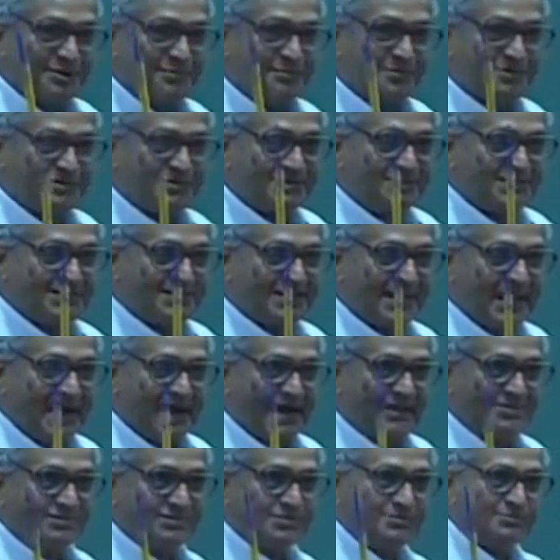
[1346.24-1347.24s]
not represent the
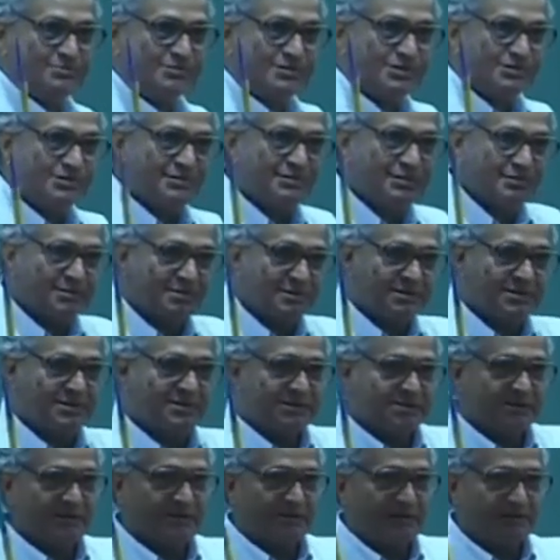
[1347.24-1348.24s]
azimuth
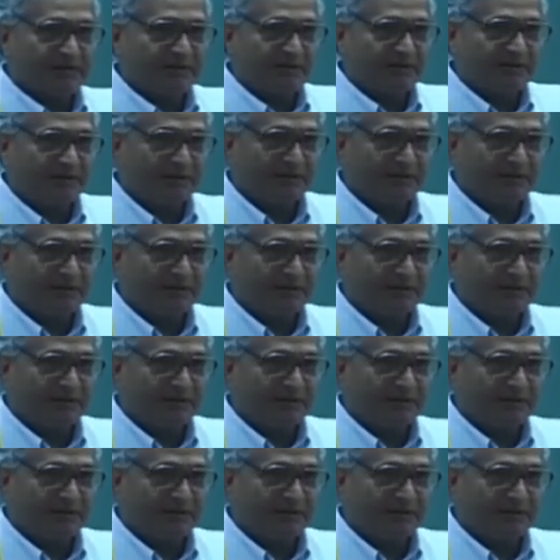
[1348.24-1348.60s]
location of